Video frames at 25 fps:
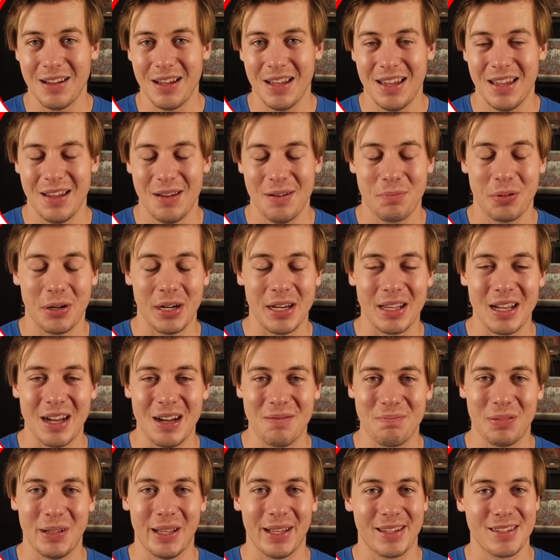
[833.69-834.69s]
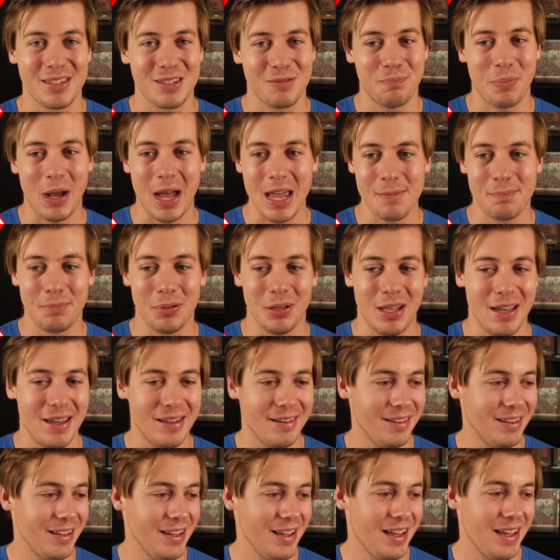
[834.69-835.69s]
a pretty complex
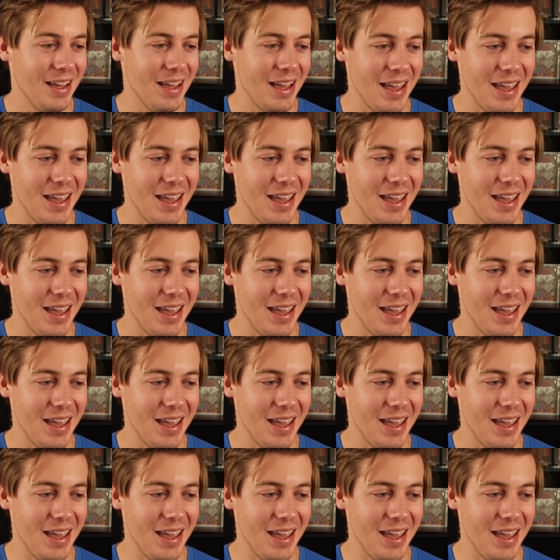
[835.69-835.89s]
pipeline,